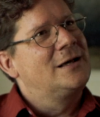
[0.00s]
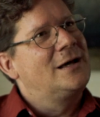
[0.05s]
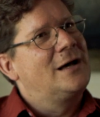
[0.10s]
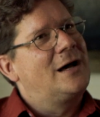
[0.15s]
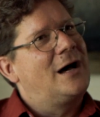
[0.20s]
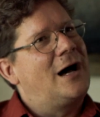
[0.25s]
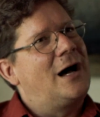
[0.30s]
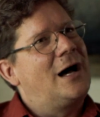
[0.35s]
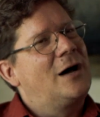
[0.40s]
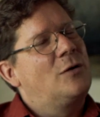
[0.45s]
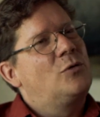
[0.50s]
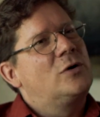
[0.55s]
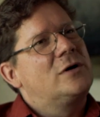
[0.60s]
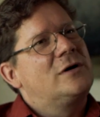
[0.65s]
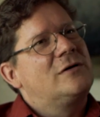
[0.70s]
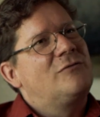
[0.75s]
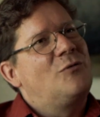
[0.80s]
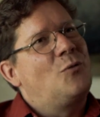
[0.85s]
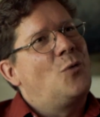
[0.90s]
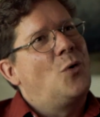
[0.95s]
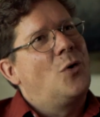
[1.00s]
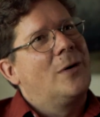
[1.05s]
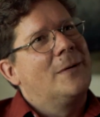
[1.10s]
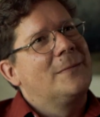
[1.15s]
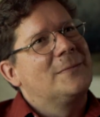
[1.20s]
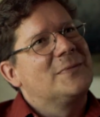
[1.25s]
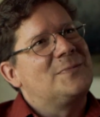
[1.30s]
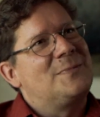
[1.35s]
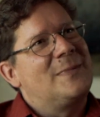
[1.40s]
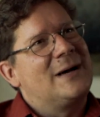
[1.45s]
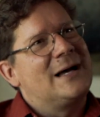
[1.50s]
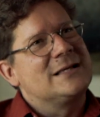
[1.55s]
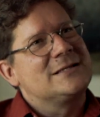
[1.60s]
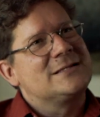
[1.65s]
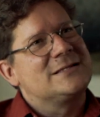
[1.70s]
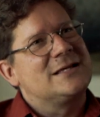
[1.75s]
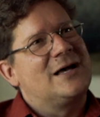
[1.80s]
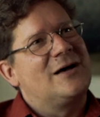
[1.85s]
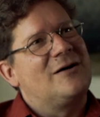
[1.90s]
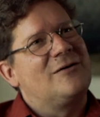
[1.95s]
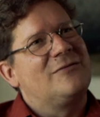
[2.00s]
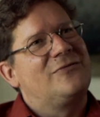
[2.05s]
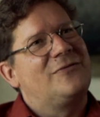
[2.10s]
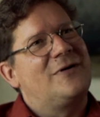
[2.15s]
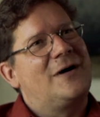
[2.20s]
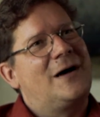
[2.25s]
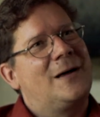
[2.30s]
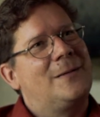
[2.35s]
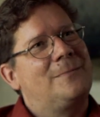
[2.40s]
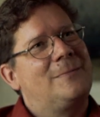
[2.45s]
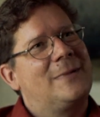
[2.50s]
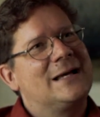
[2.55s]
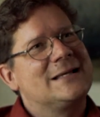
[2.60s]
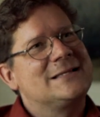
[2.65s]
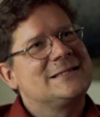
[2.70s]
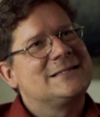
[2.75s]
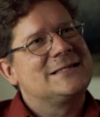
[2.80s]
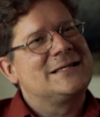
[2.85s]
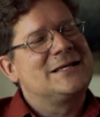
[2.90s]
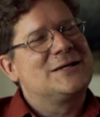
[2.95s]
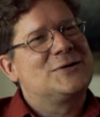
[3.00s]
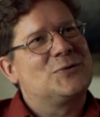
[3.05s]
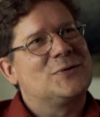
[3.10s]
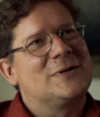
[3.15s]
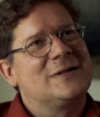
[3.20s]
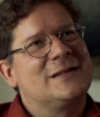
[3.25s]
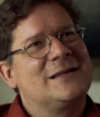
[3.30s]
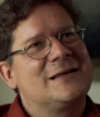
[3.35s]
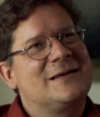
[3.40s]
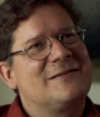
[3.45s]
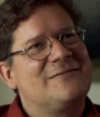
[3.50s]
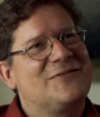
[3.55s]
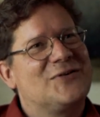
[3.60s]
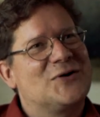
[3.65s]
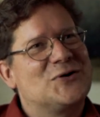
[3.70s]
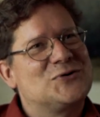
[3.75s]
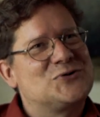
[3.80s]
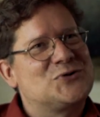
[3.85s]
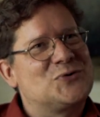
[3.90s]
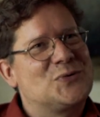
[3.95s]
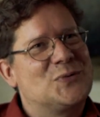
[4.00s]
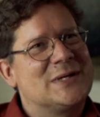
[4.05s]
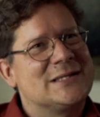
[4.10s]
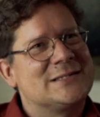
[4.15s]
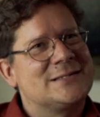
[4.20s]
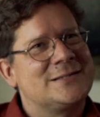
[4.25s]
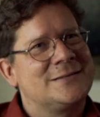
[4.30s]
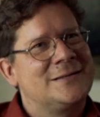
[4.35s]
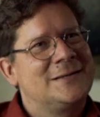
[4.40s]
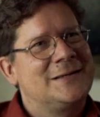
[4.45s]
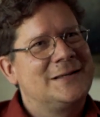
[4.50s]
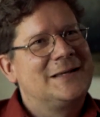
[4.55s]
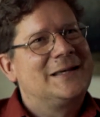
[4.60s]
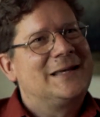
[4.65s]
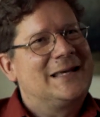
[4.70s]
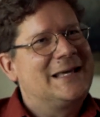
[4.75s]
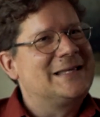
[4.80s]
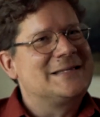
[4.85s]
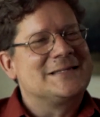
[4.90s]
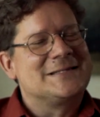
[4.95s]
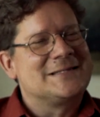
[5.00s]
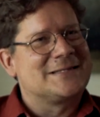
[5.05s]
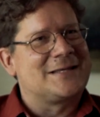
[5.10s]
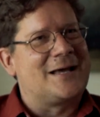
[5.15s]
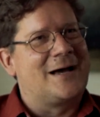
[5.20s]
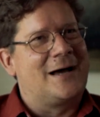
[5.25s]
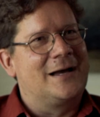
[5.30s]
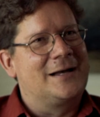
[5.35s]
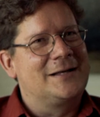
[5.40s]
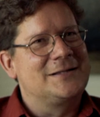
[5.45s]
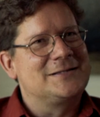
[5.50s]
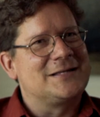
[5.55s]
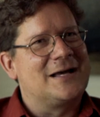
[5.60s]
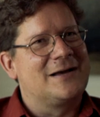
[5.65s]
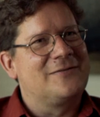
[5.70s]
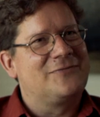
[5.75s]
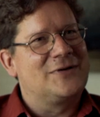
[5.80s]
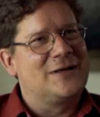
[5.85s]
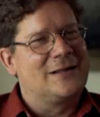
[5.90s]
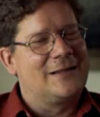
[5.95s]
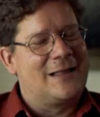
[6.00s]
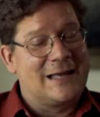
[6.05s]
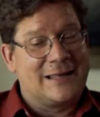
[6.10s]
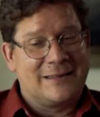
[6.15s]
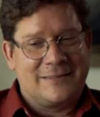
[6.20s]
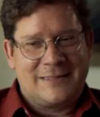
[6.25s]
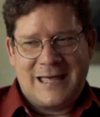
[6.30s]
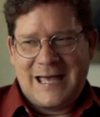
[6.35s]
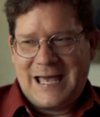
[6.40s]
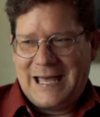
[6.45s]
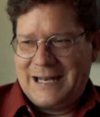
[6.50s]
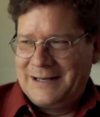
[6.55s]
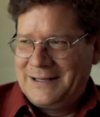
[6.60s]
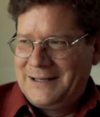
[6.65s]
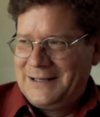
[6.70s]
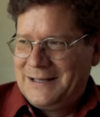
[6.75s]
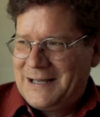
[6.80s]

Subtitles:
I would have warmed myself on my secretly virtuous insides. I feel like that.